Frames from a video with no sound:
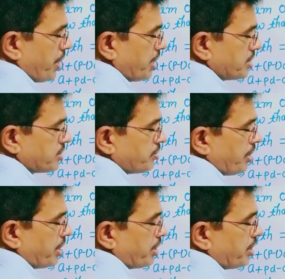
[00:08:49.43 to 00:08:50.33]
plus
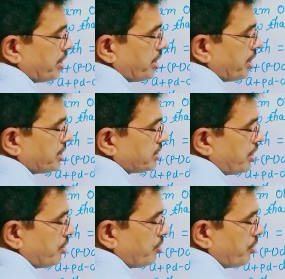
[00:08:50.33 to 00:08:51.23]
1 is
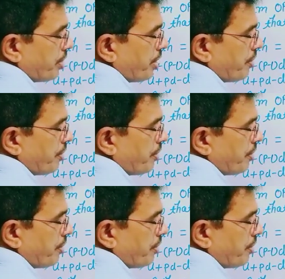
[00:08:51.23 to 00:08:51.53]
equal to